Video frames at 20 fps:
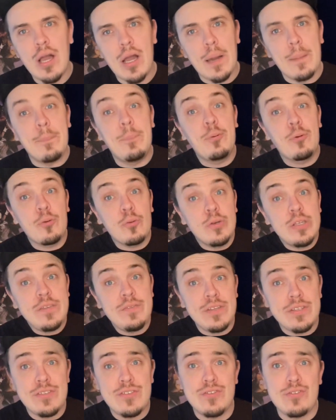on
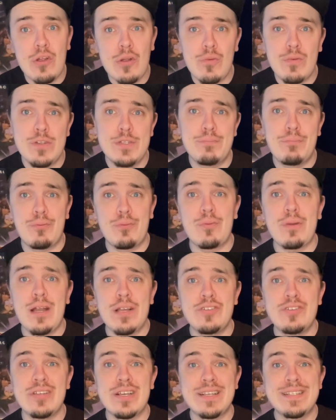previous Star Wars
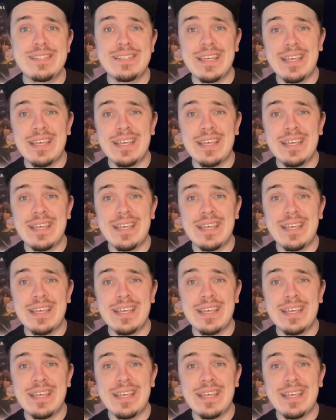projects.